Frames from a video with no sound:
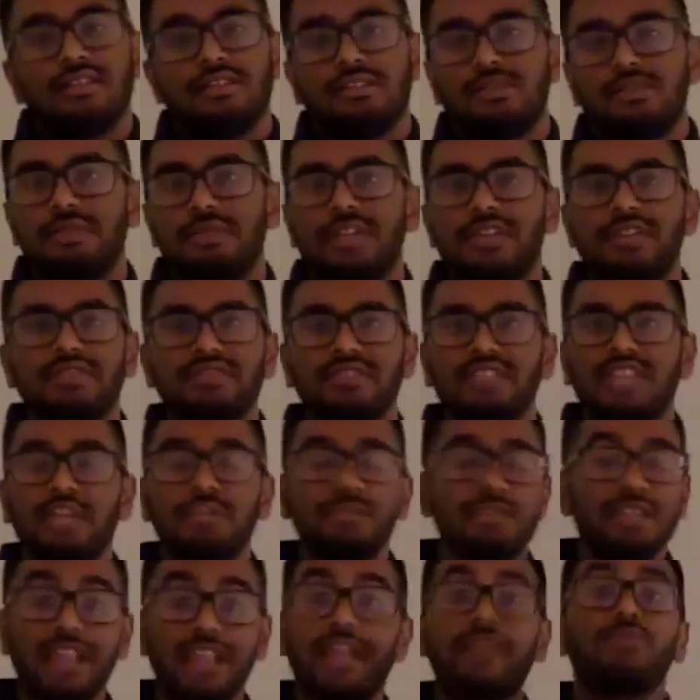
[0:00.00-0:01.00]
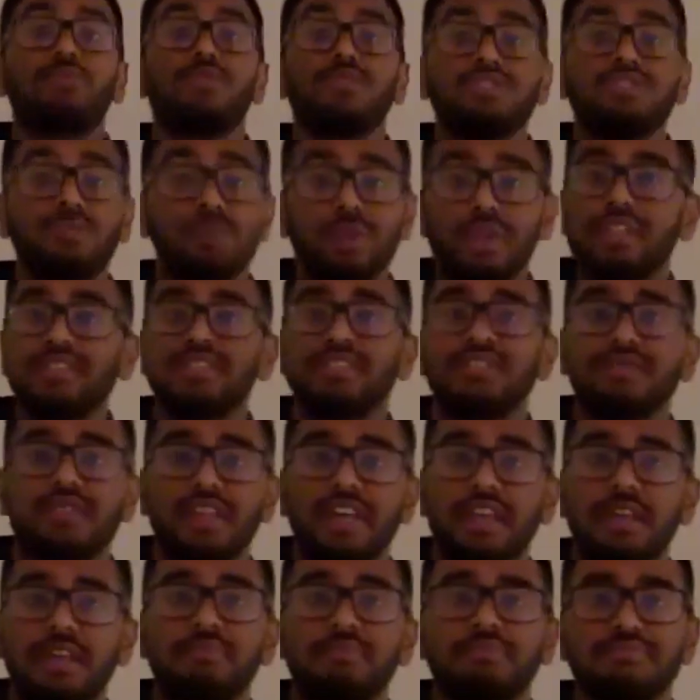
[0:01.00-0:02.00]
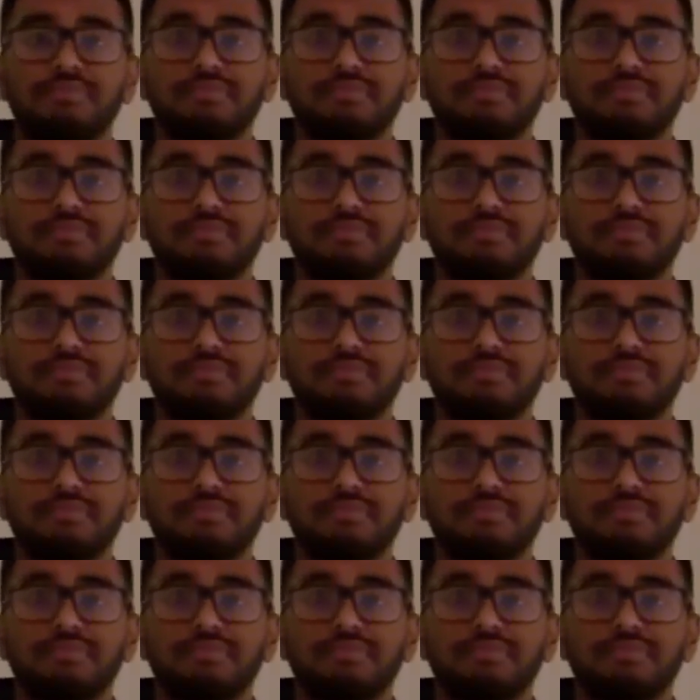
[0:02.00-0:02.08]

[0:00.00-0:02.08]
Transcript: To me, that was a waste of time.